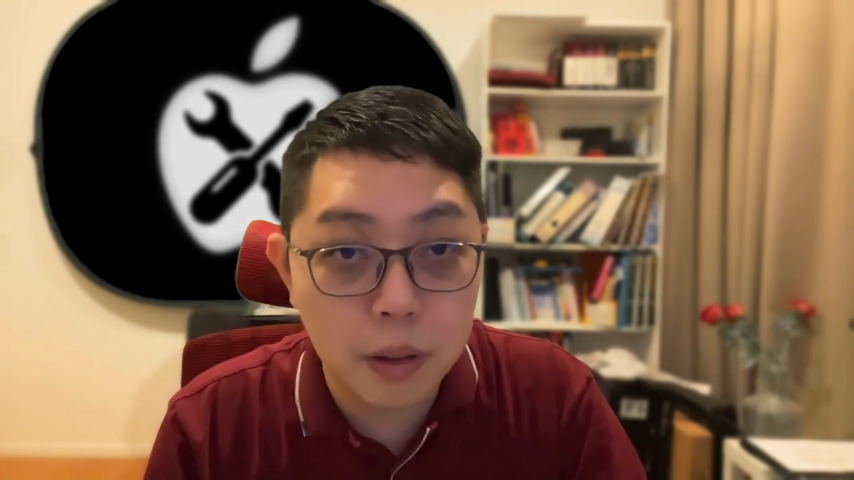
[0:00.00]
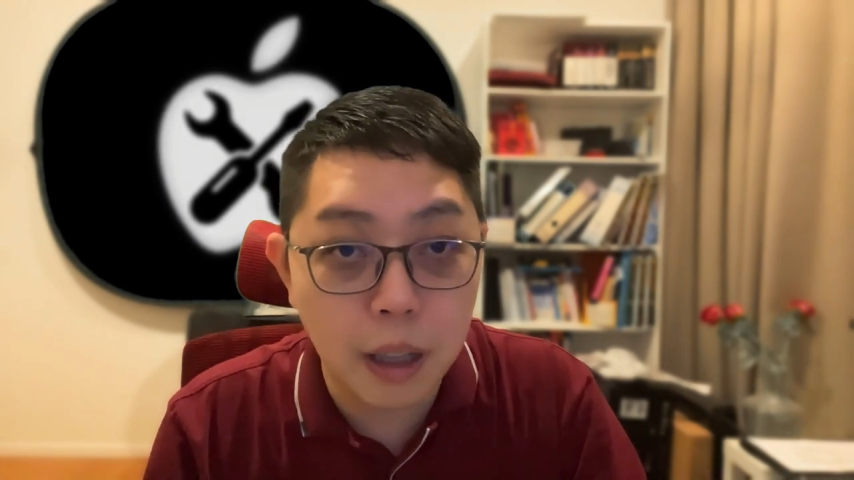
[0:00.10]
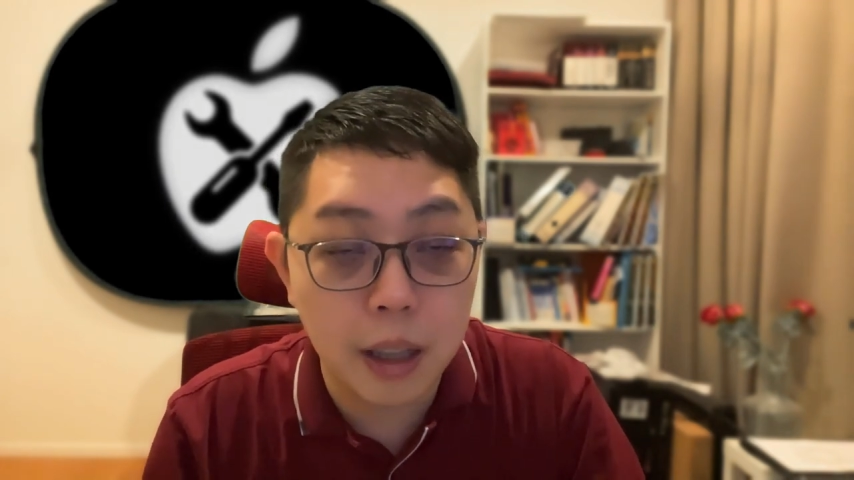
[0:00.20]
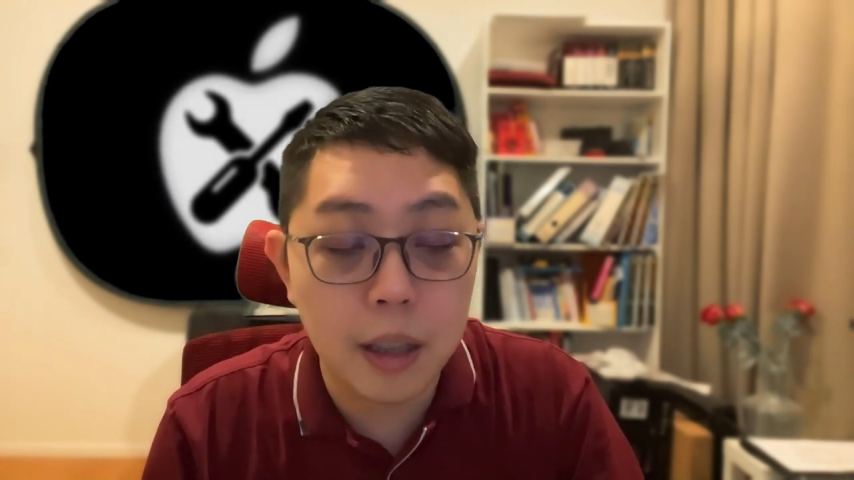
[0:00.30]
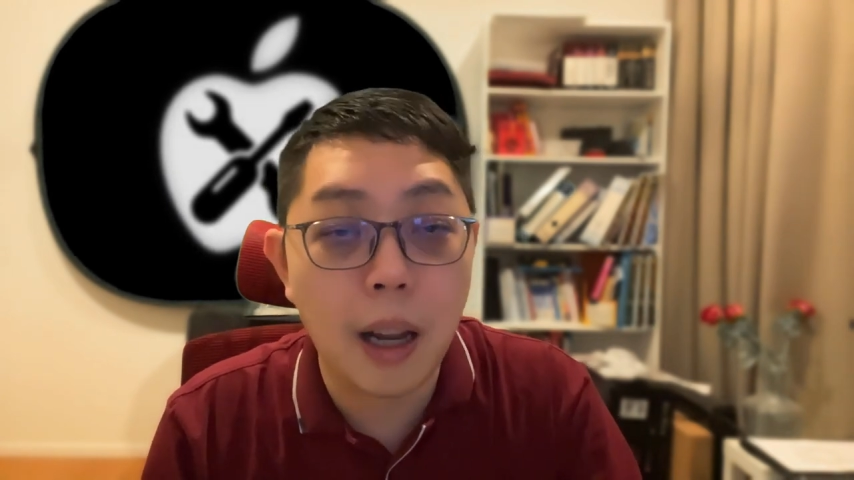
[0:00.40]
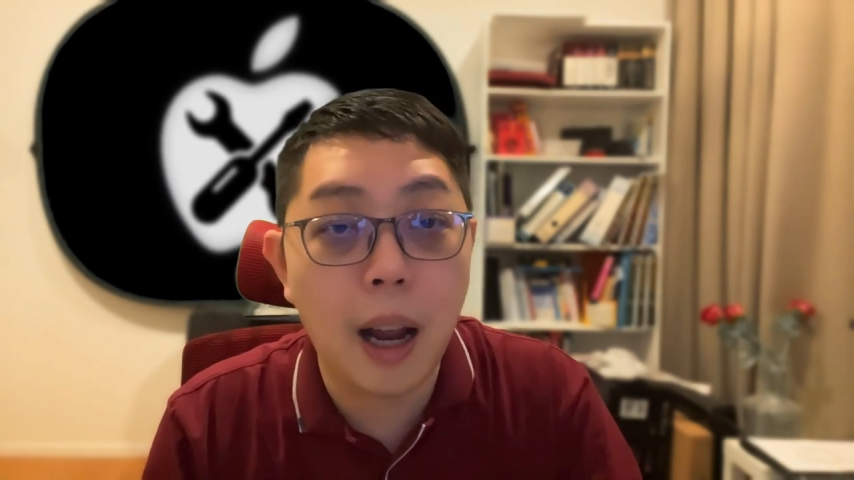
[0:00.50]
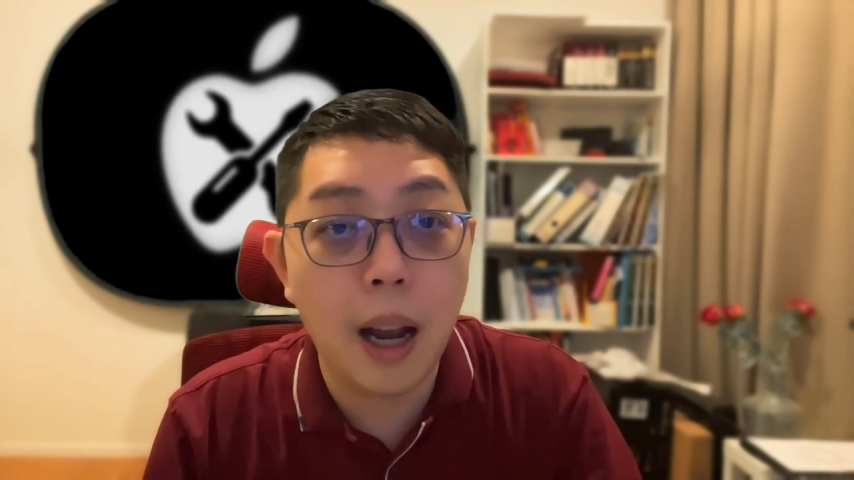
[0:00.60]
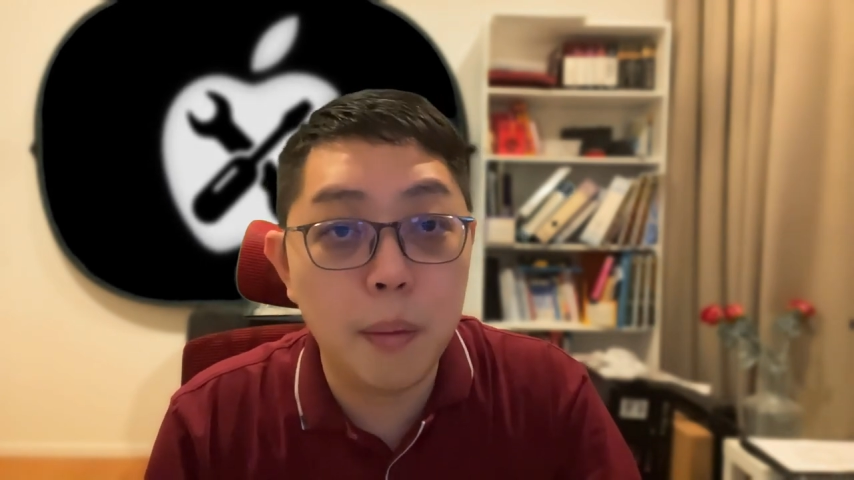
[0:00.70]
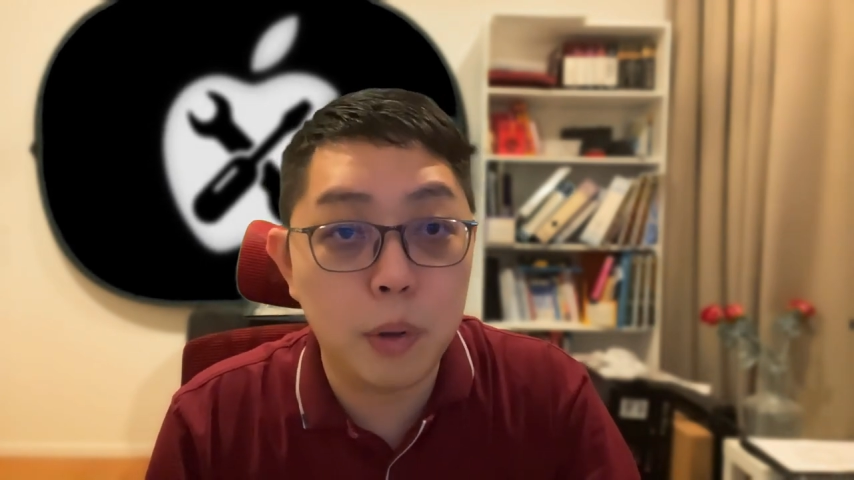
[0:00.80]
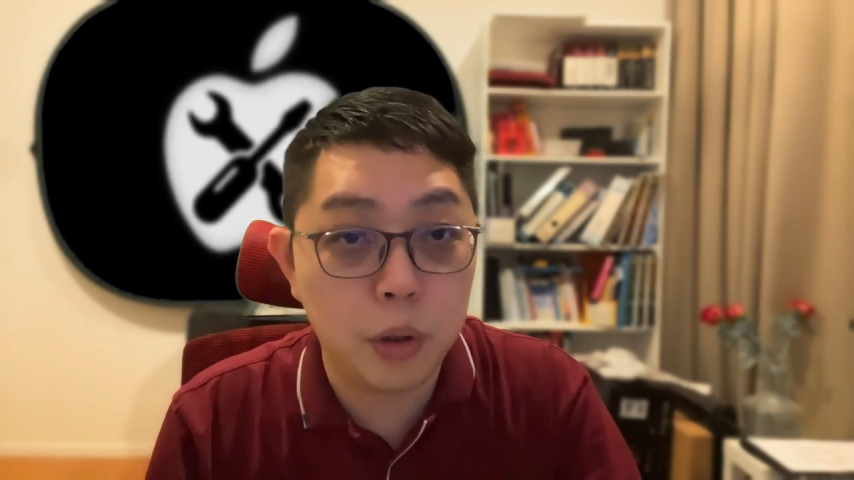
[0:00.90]
they need
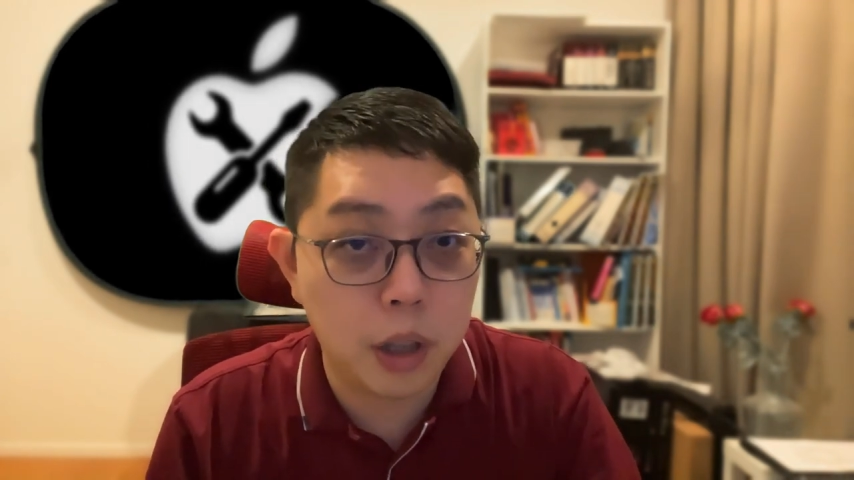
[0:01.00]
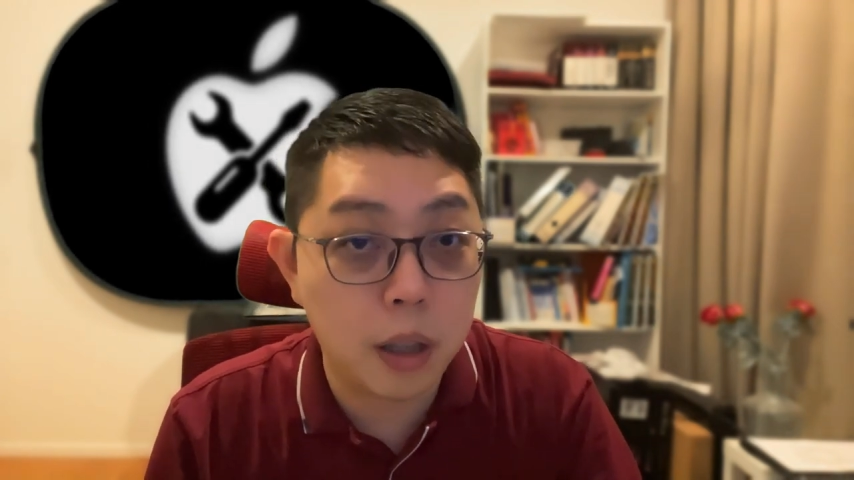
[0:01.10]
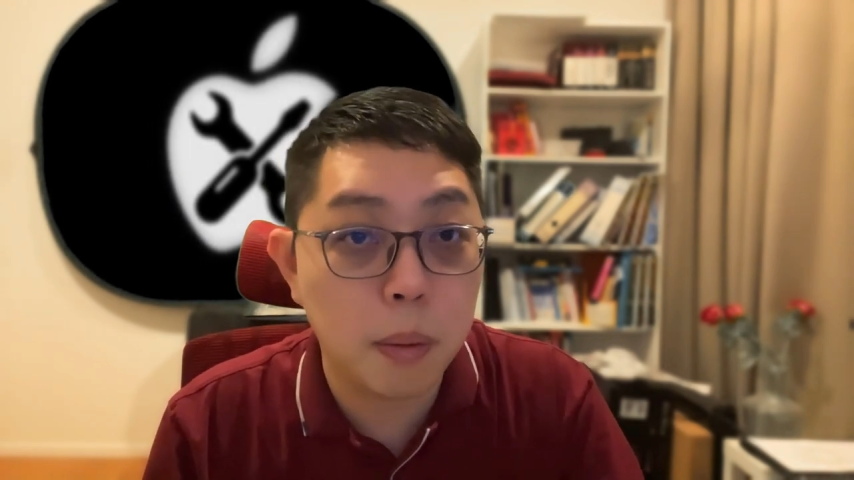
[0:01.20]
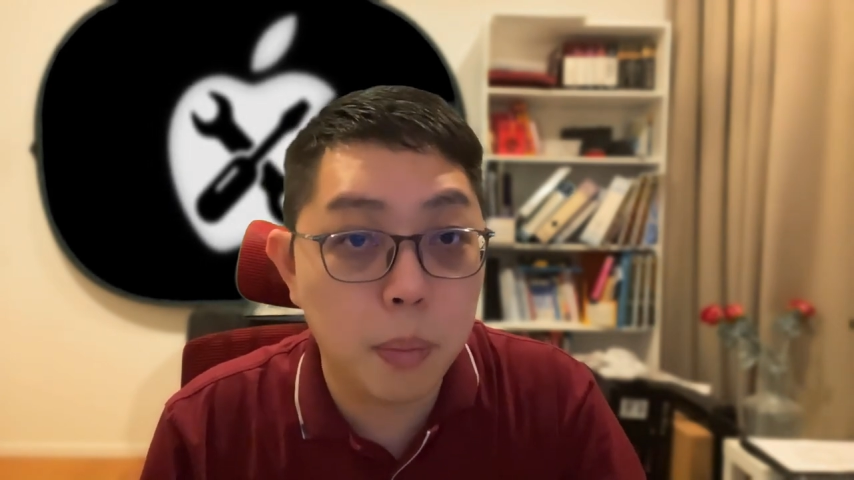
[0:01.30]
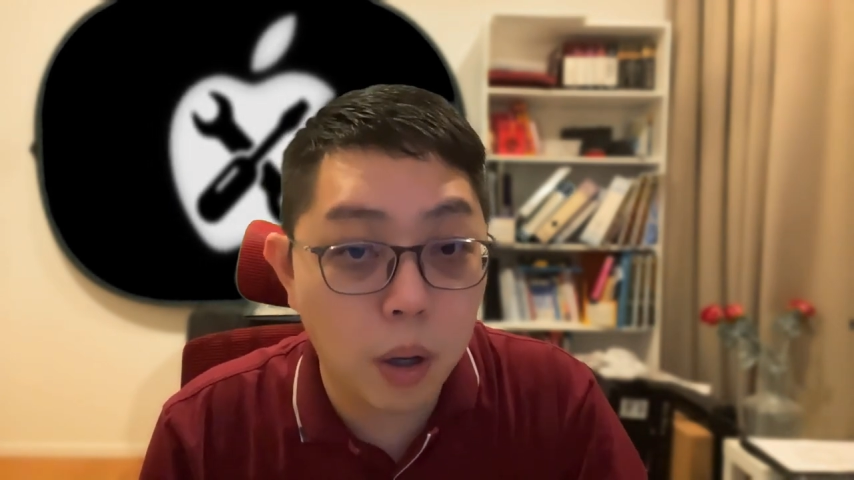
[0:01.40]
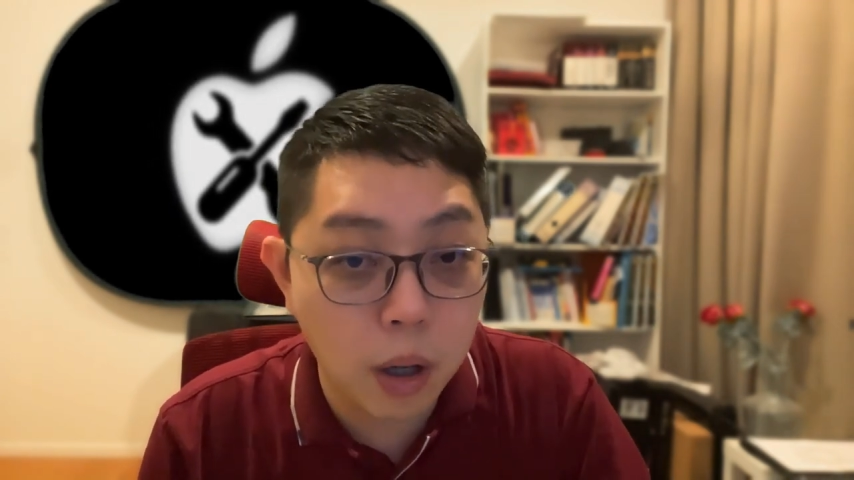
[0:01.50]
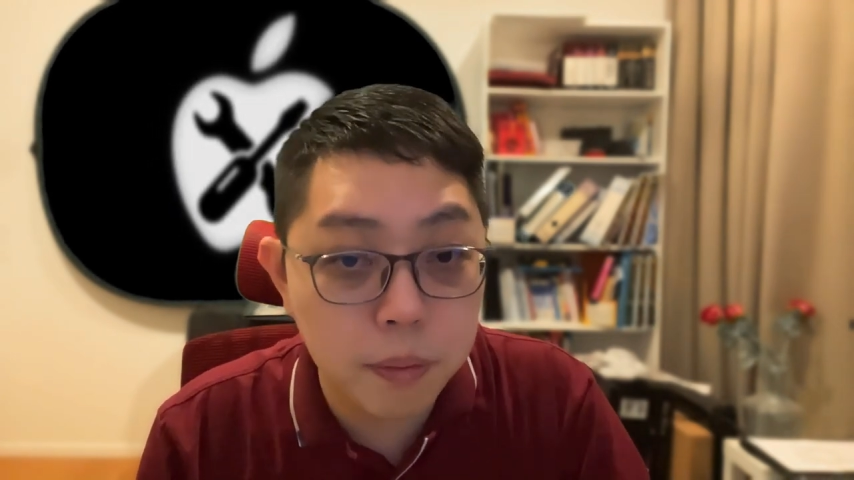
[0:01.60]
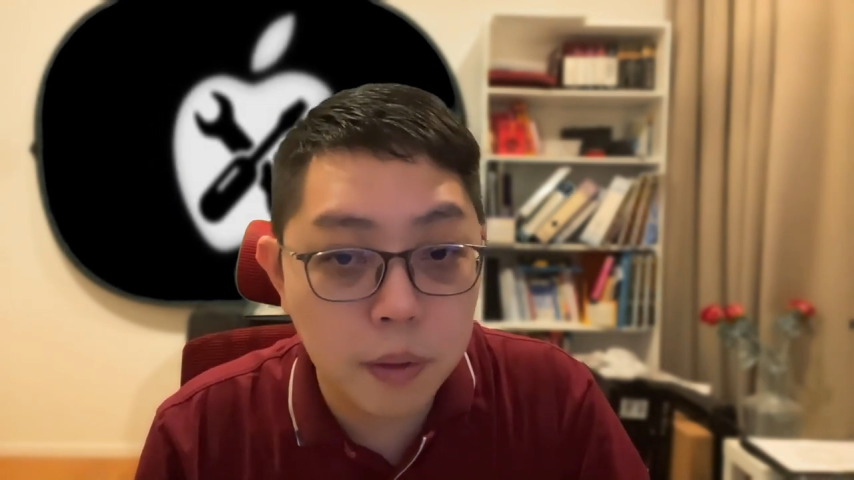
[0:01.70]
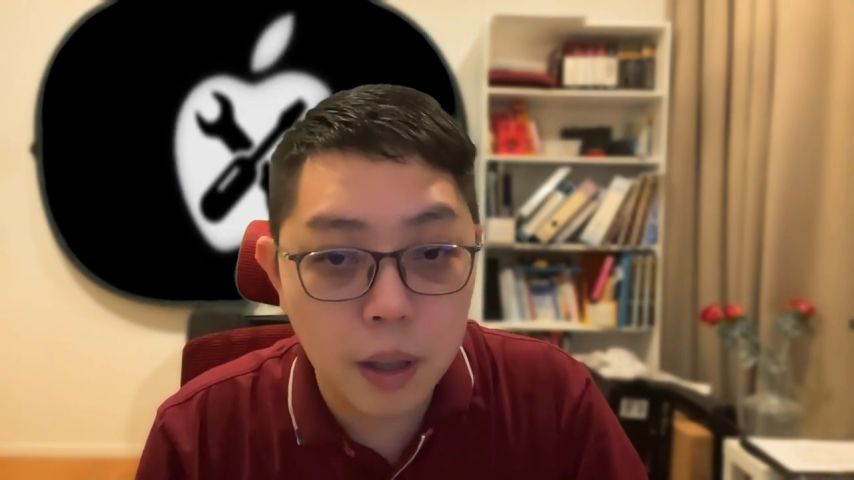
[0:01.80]
time to check the board,